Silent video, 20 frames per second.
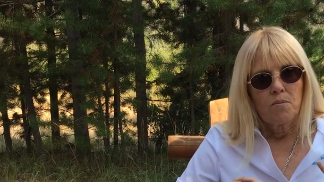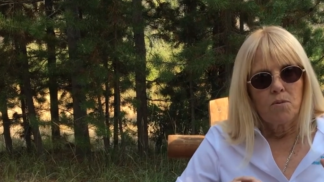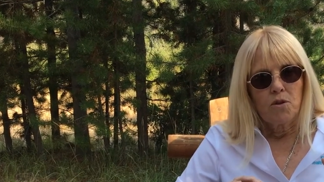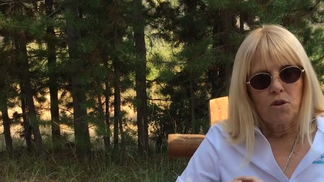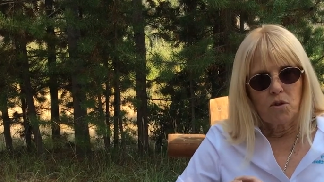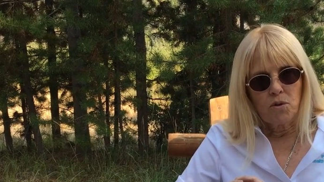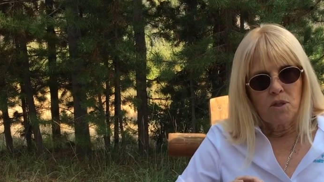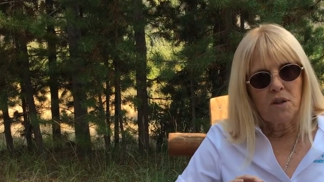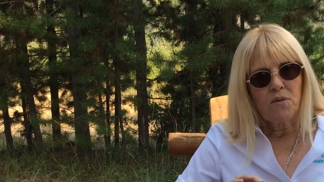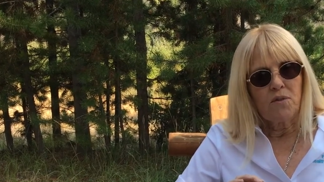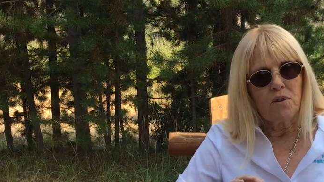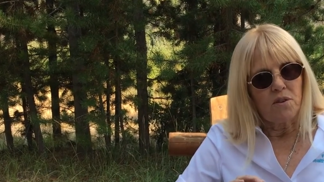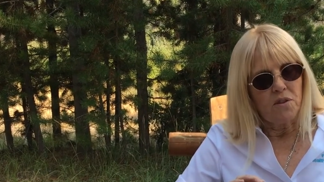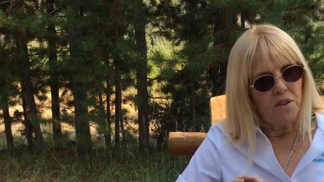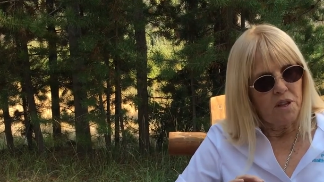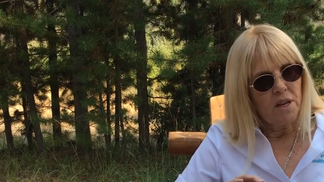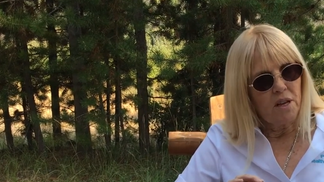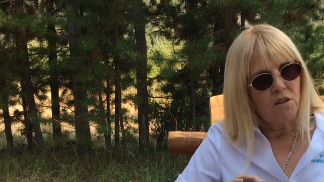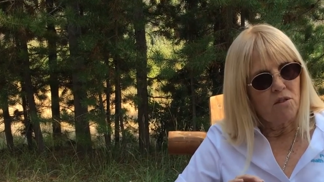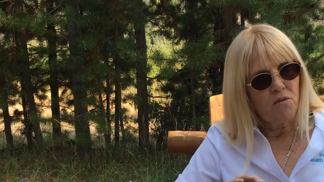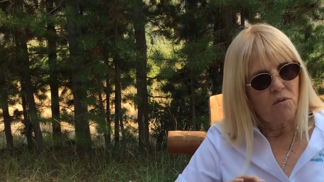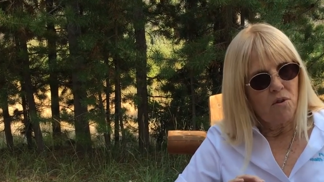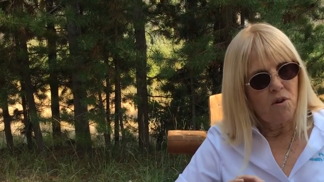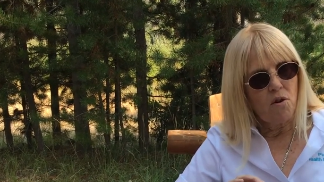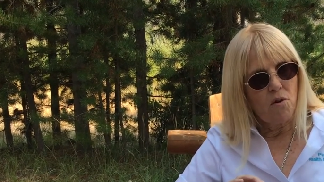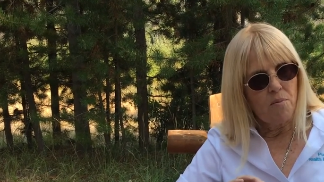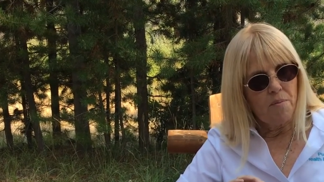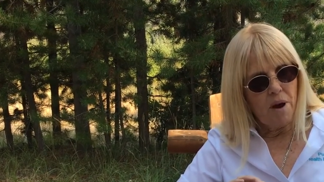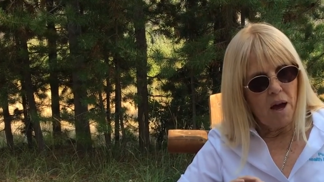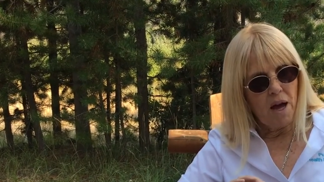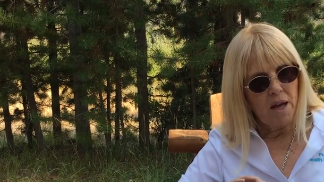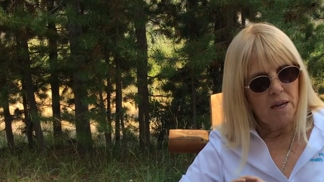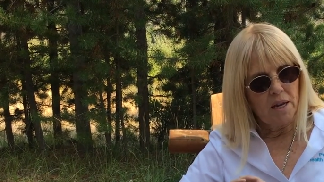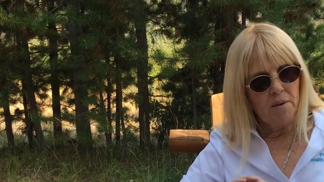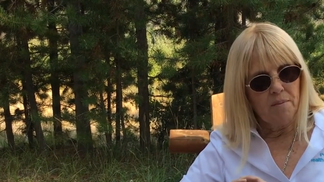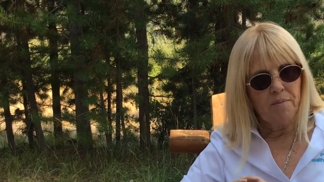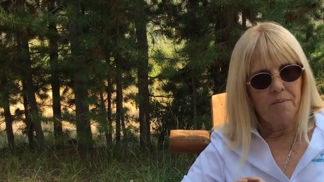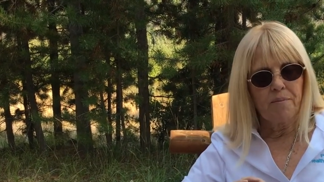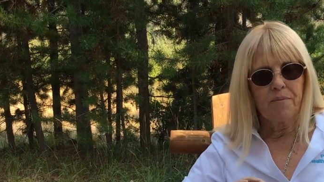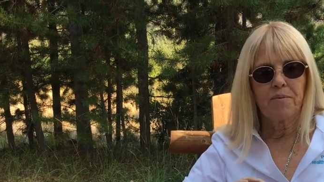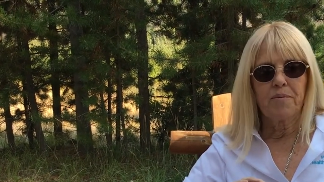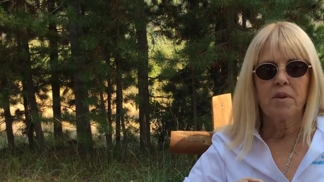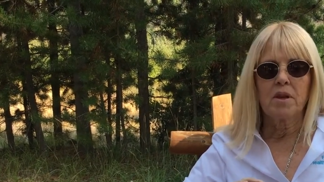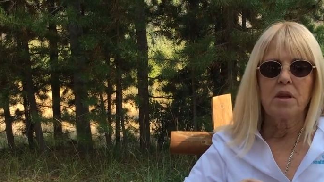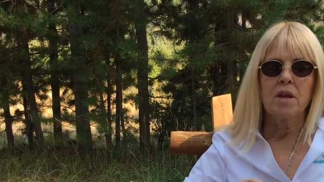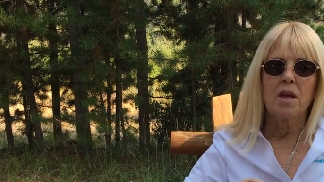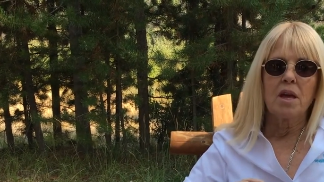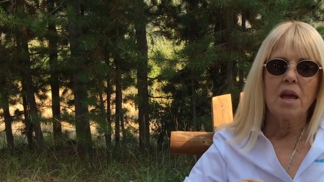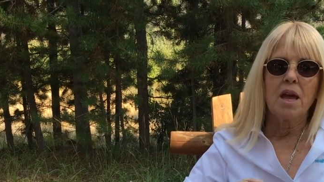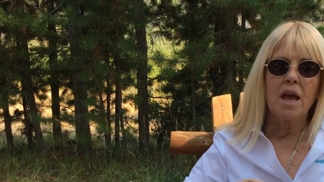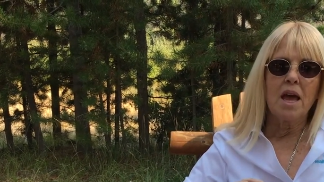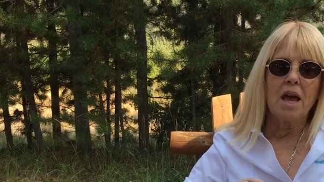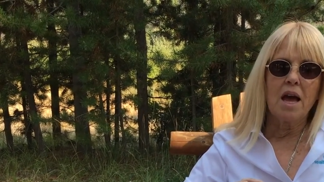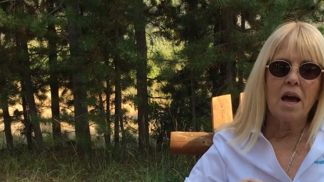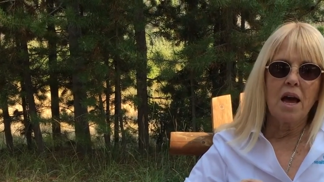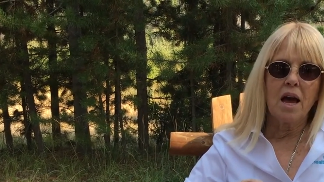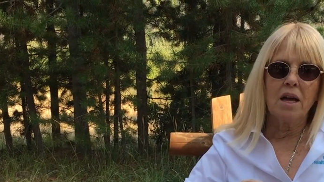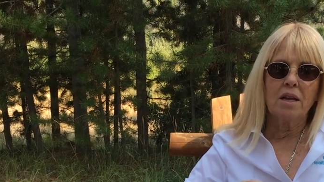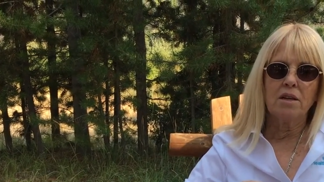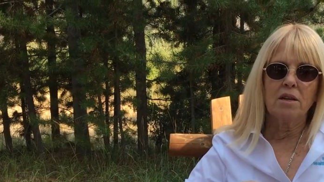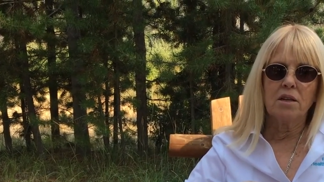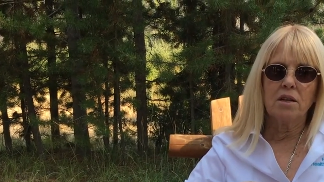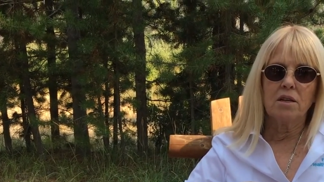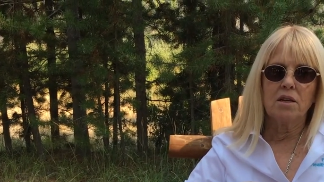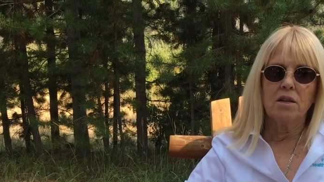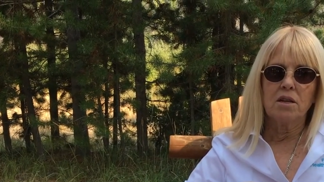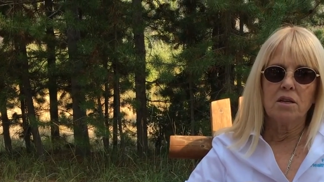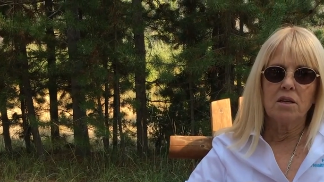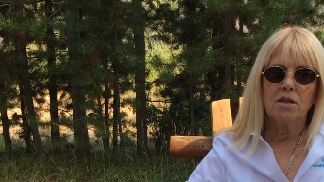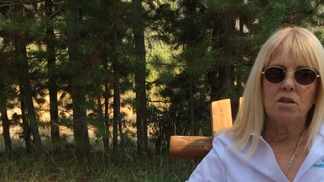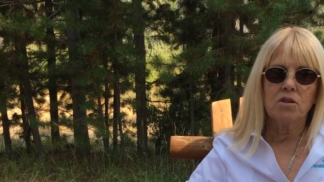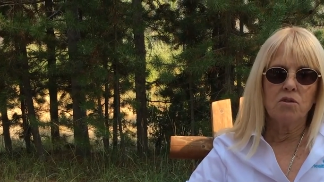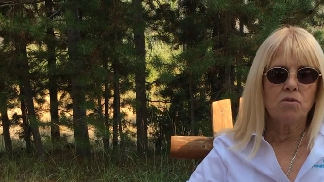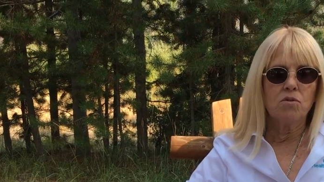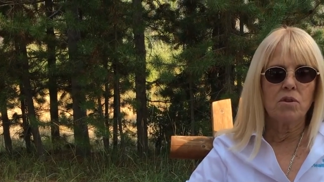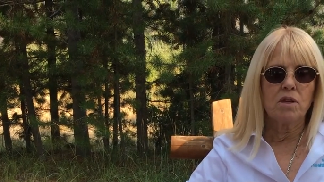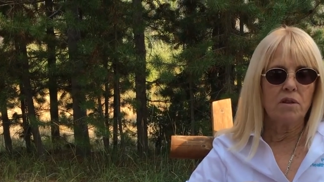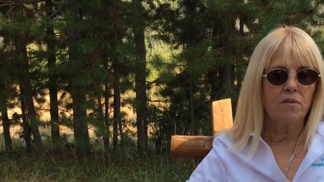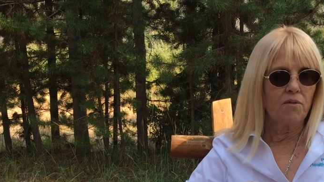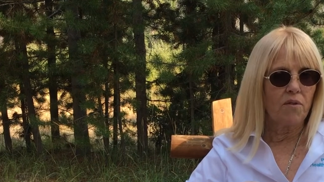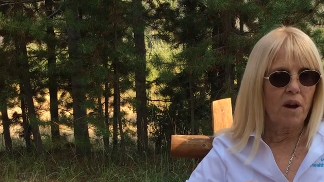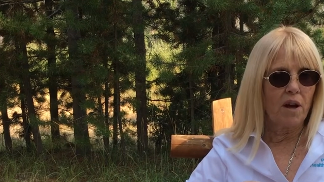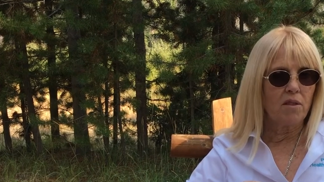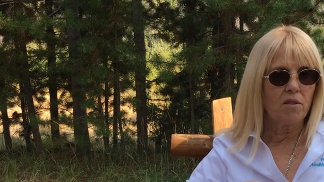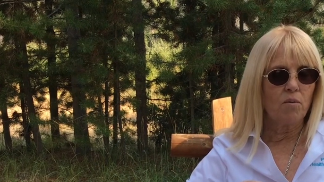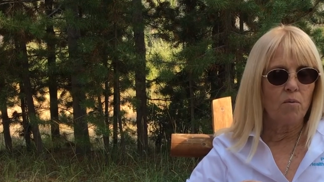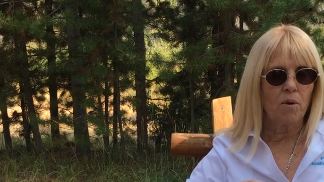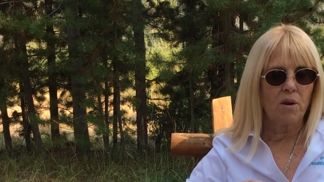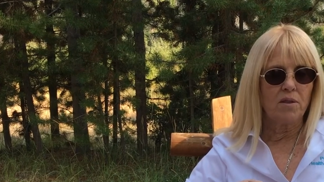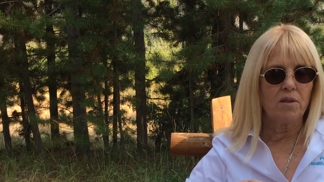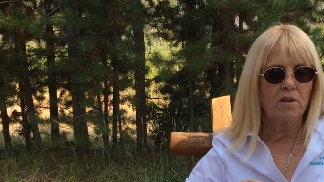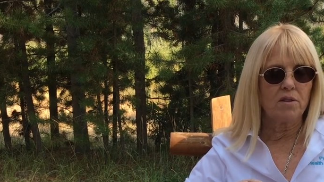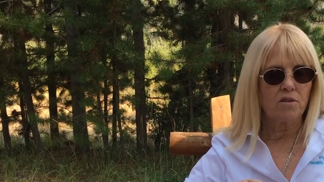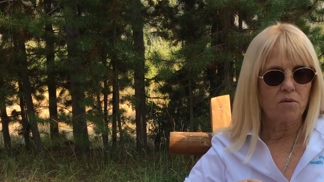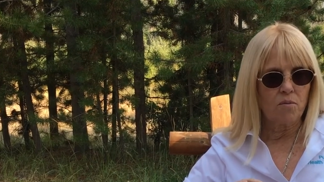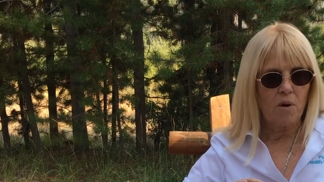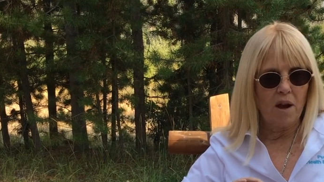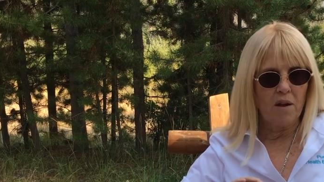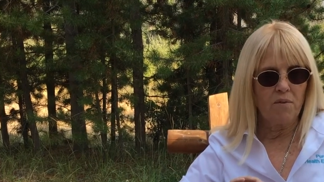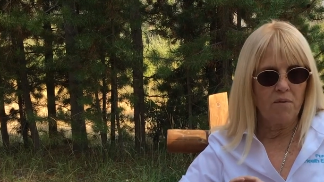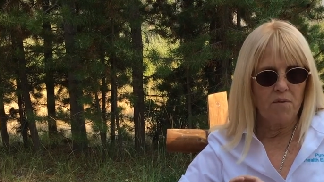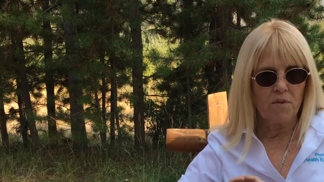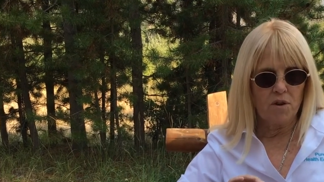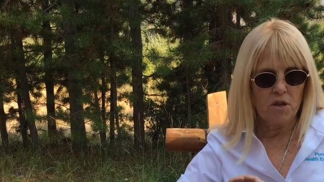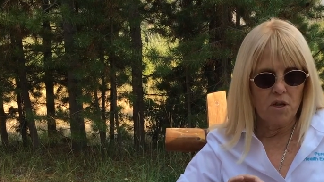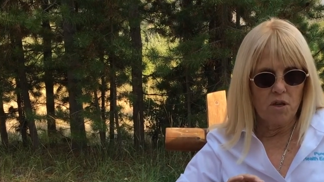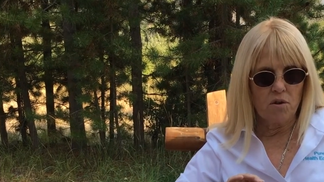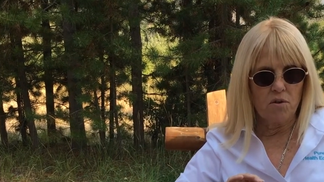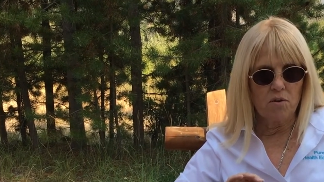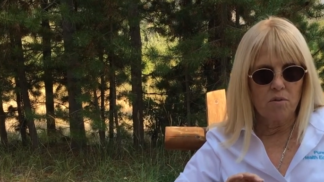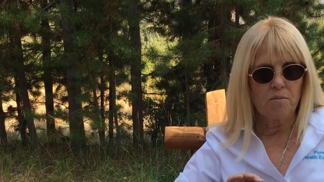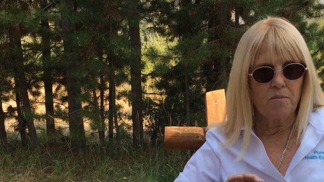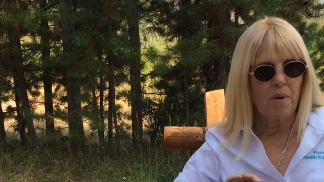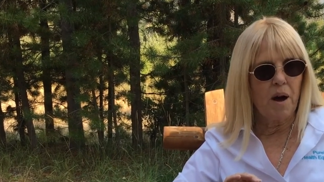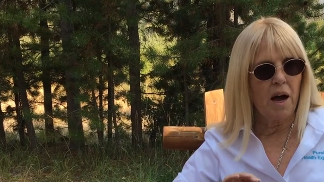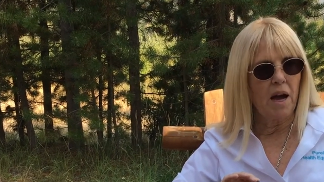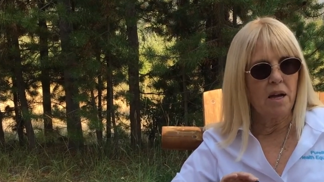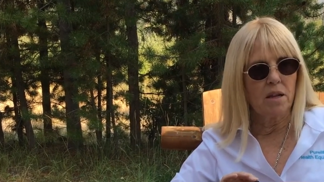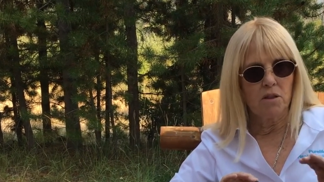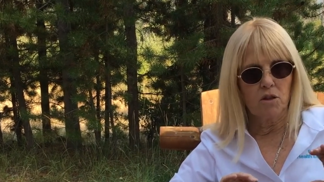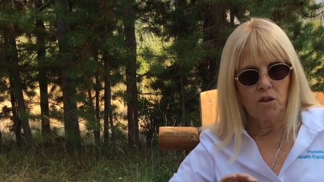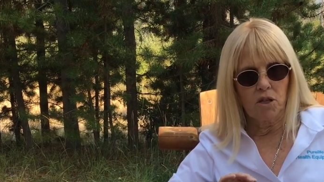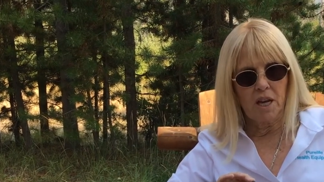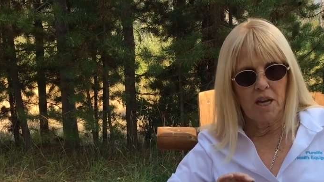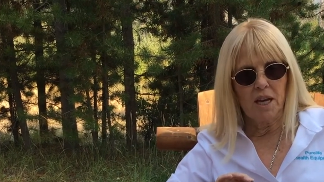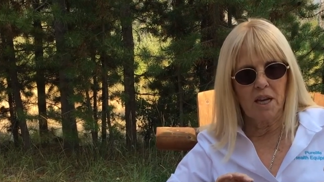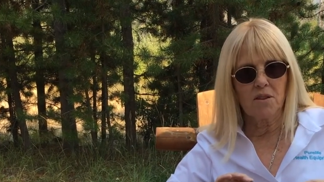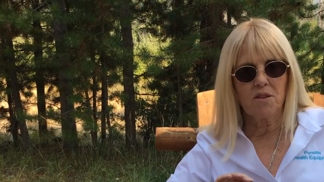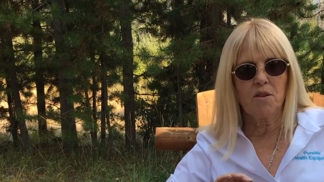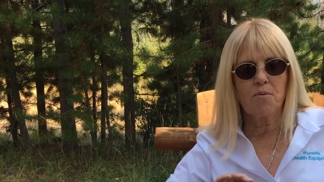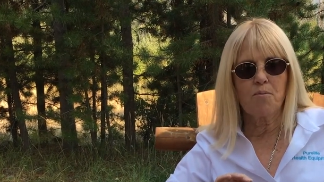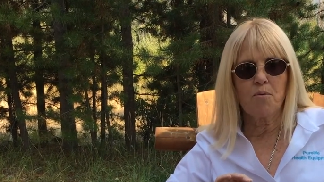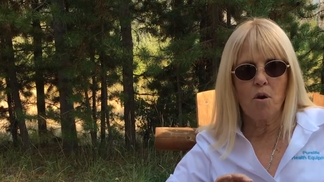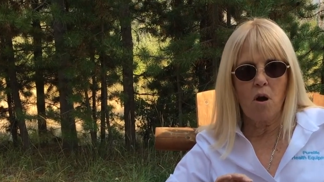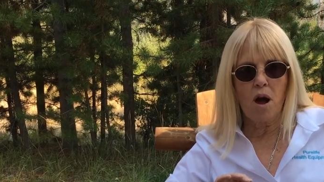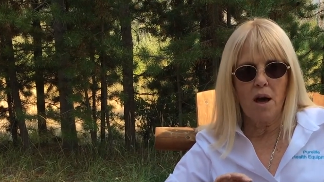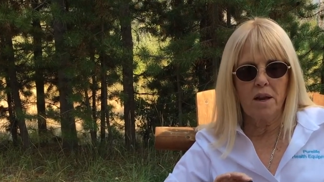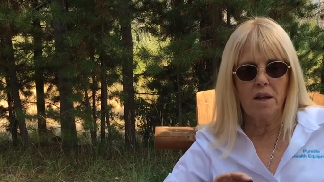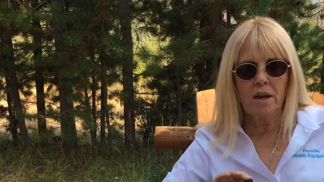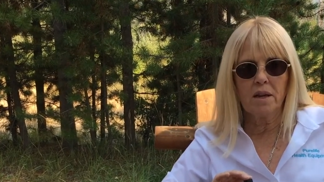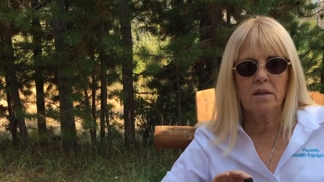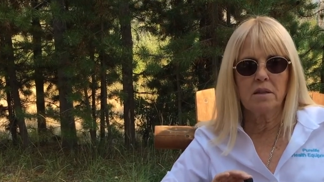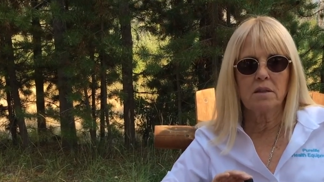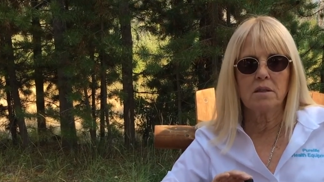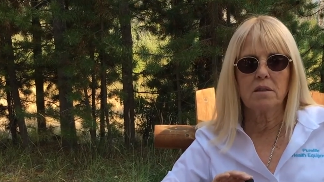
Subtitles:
do different things for your body, and you can find the one that's right for you by looking at the product